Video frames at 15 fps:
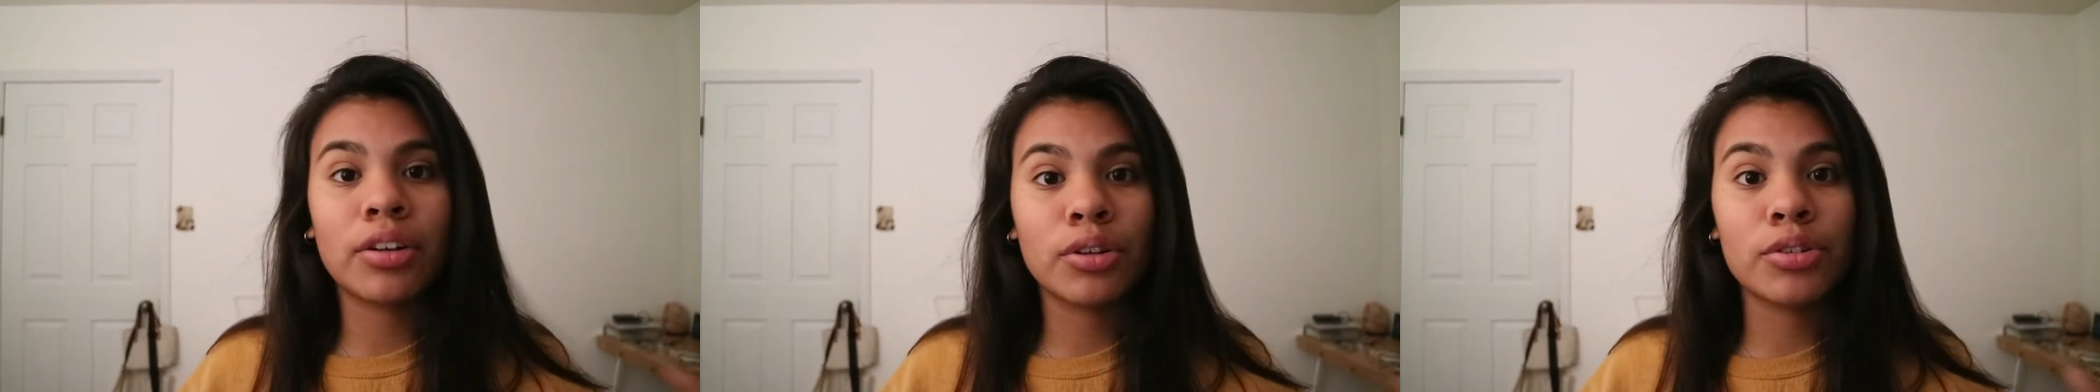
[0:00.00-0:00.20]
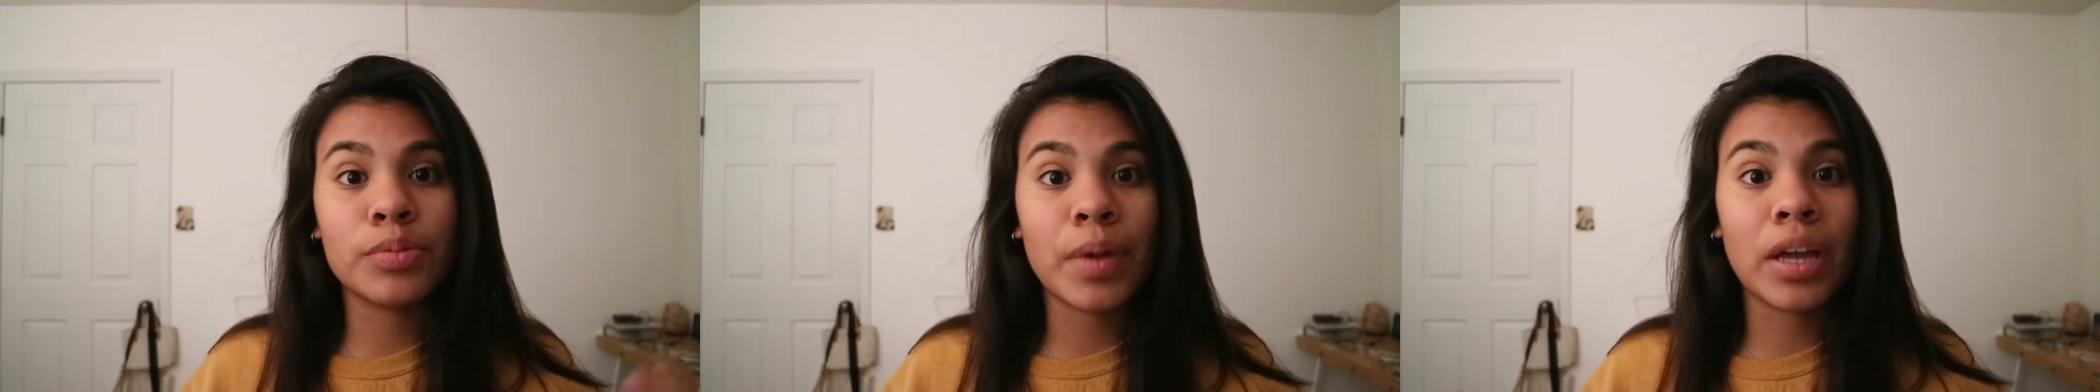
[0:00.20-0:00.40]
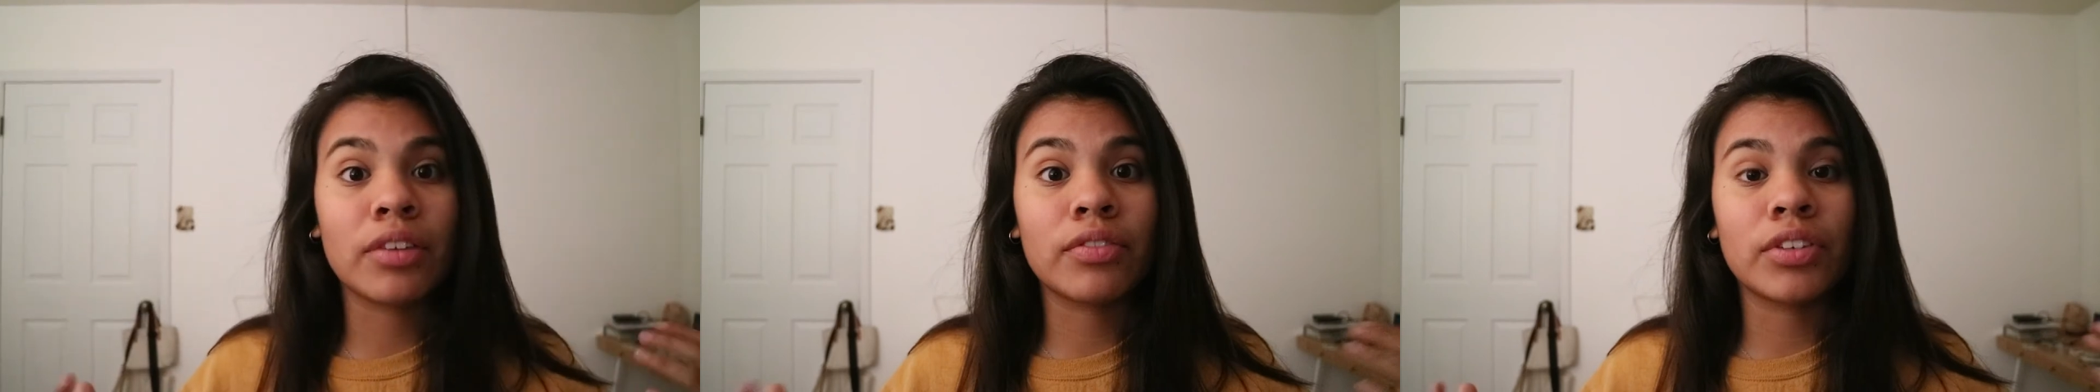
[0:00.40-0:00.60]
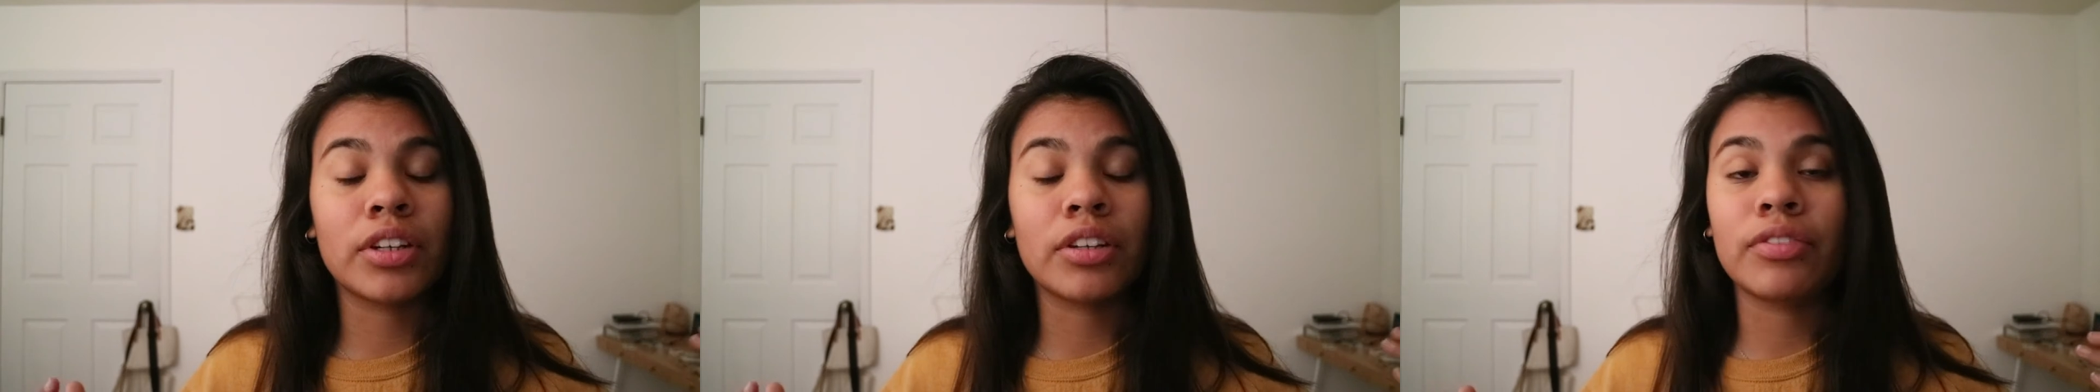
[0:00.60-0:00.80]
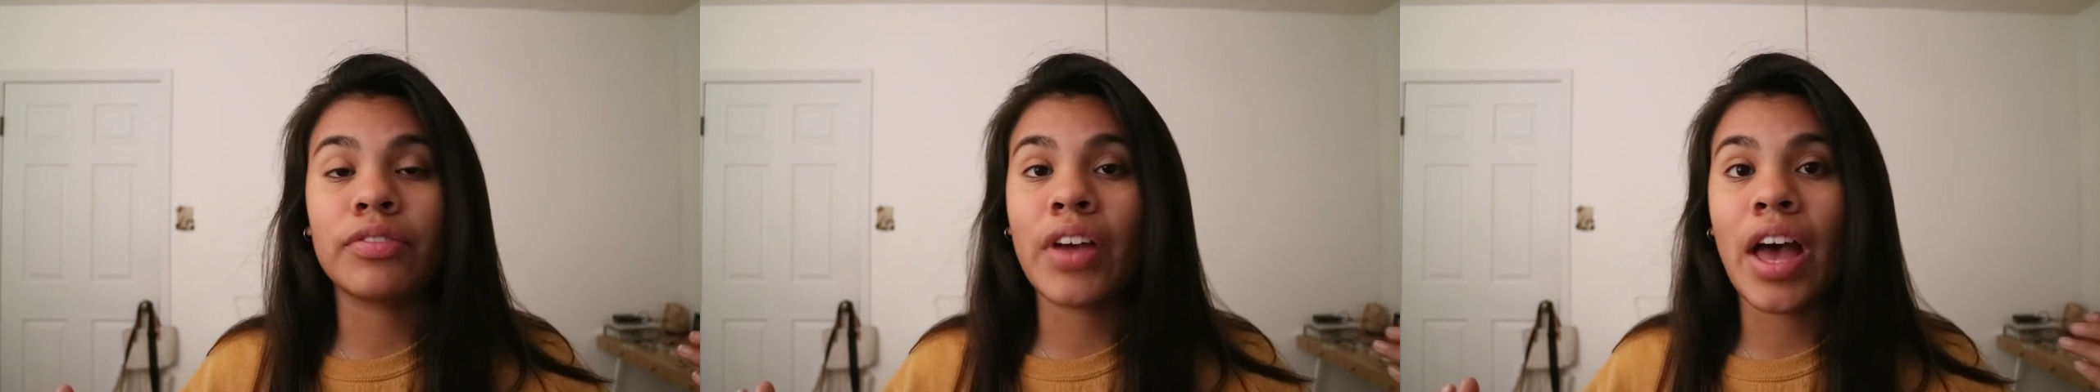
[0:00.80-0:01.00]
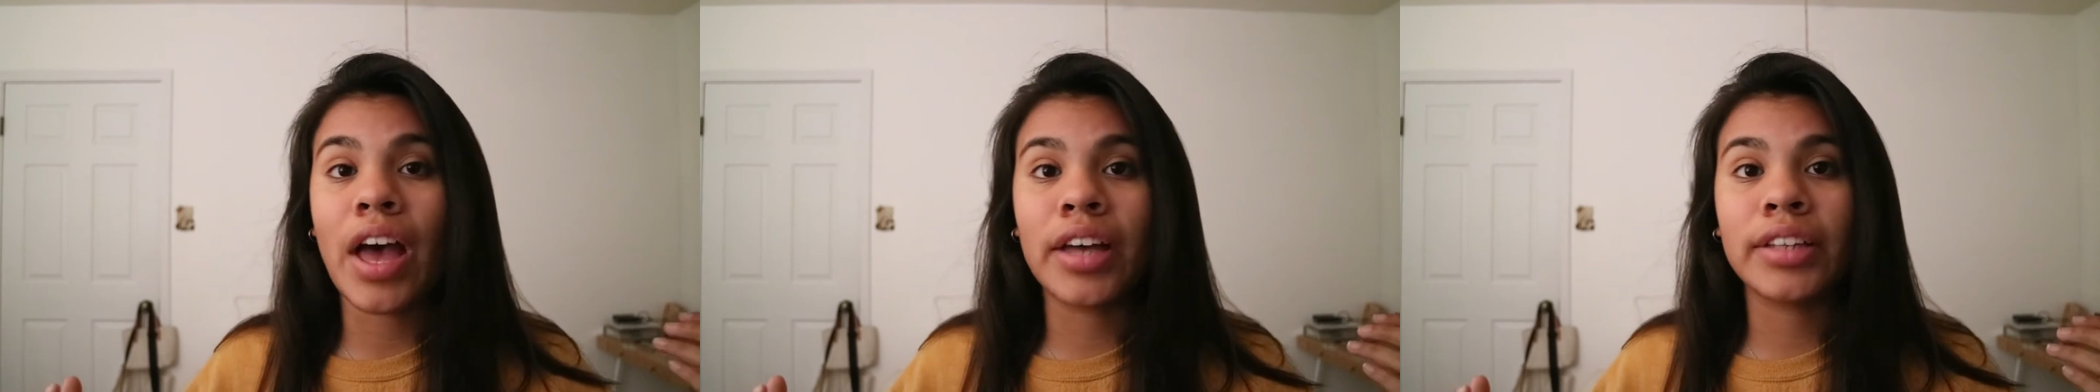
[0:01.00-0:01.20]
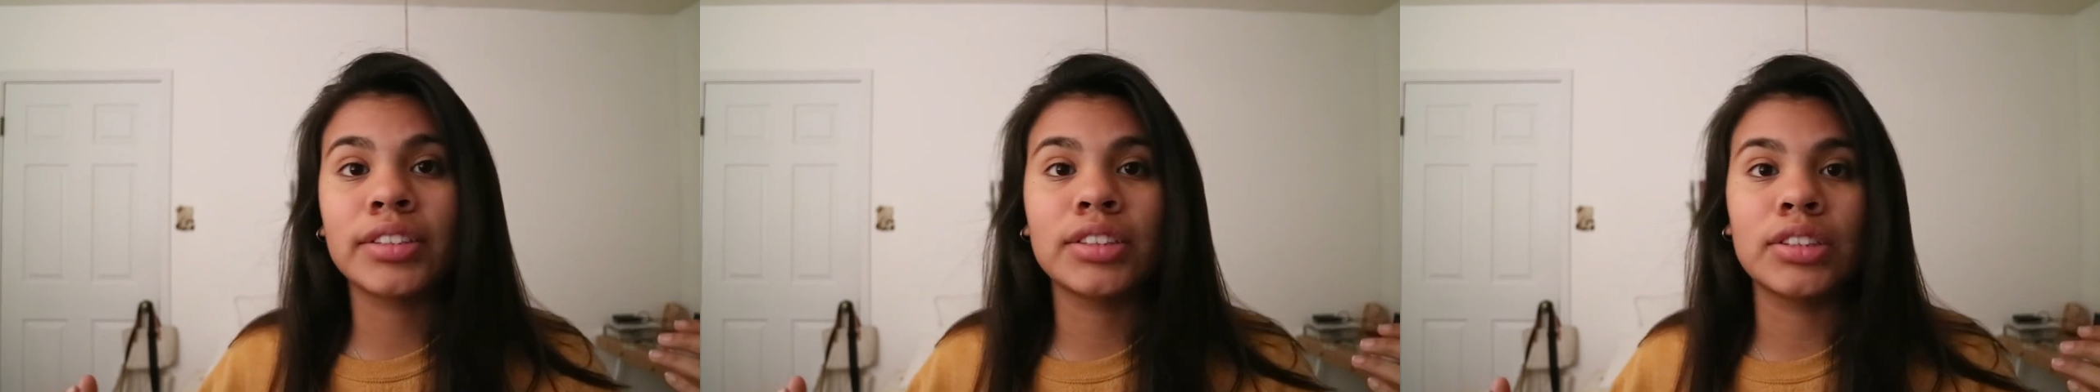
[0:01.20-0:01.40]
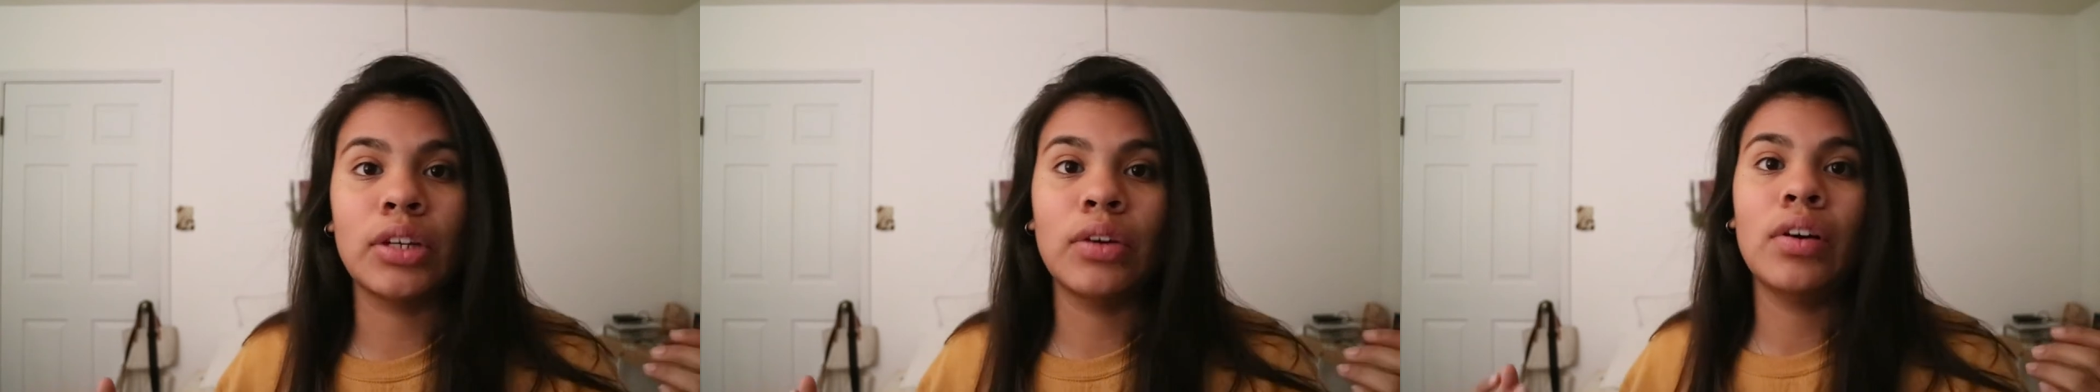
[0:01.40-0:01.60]
grows back very
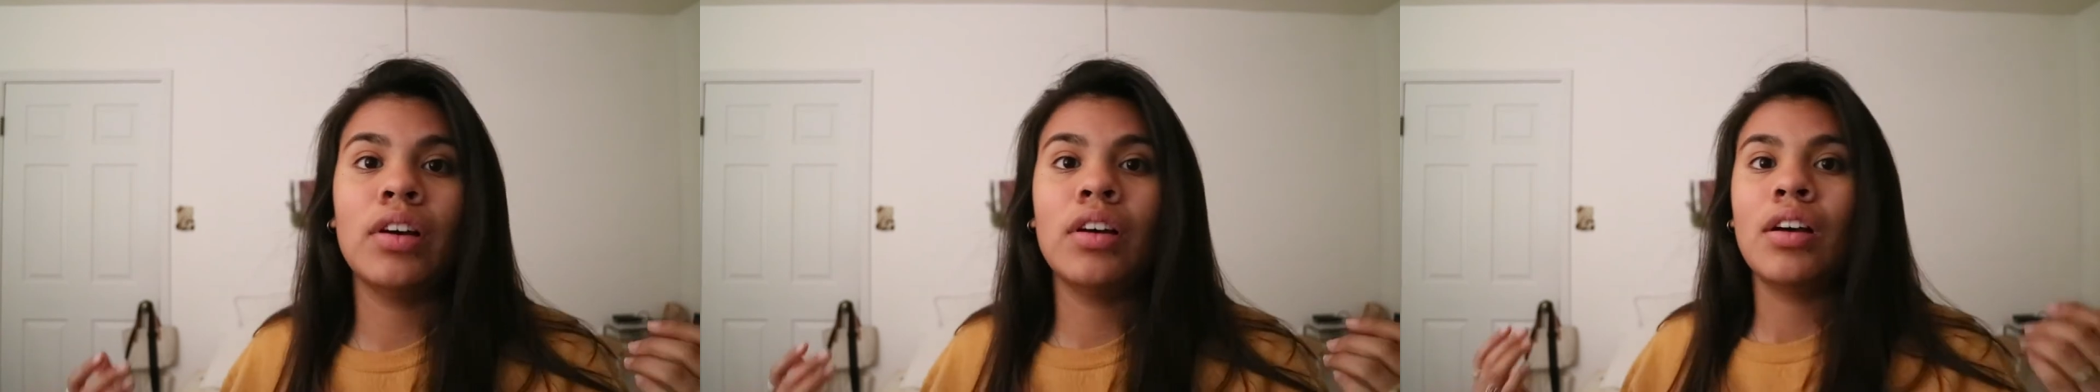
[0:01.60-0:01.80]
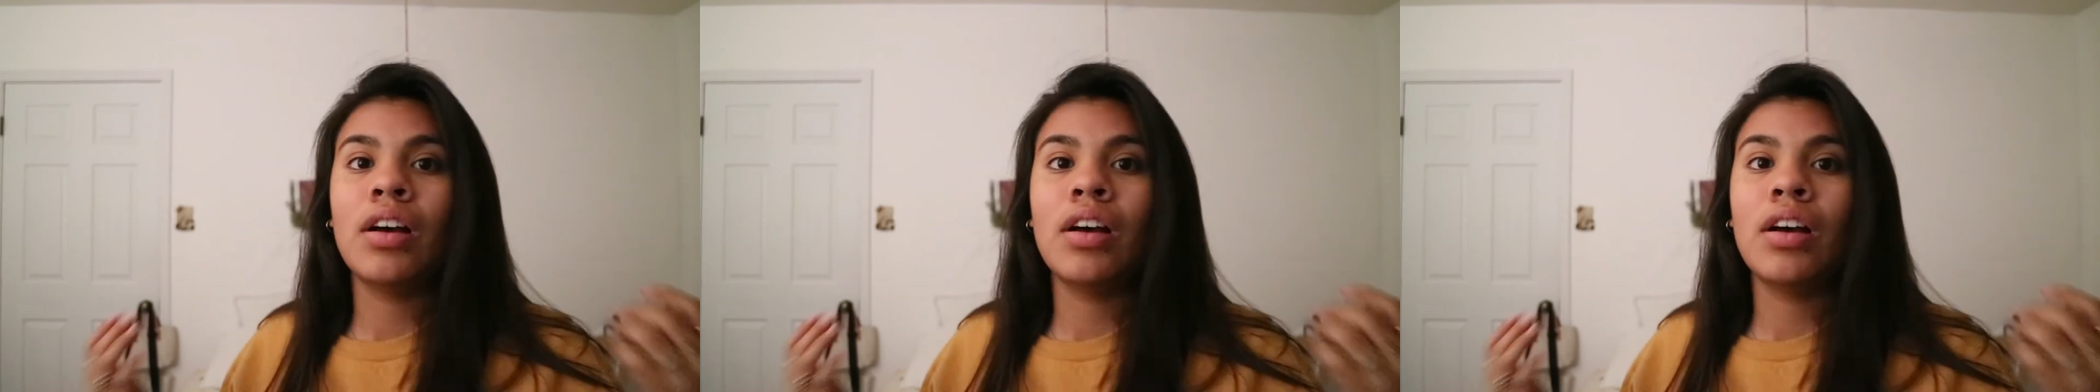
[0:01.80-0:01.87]
fast so